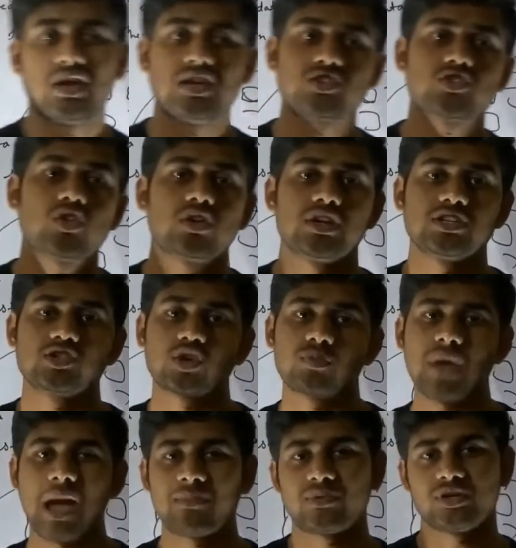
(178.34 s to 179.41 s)
is known as your
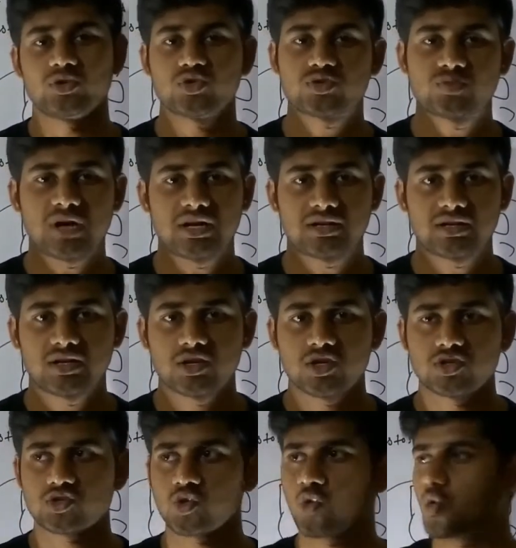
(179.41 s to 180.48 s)
MapReduce part.
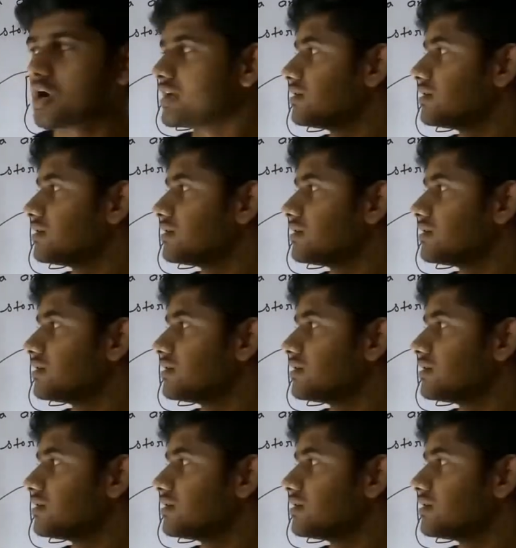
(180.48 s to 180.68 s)
So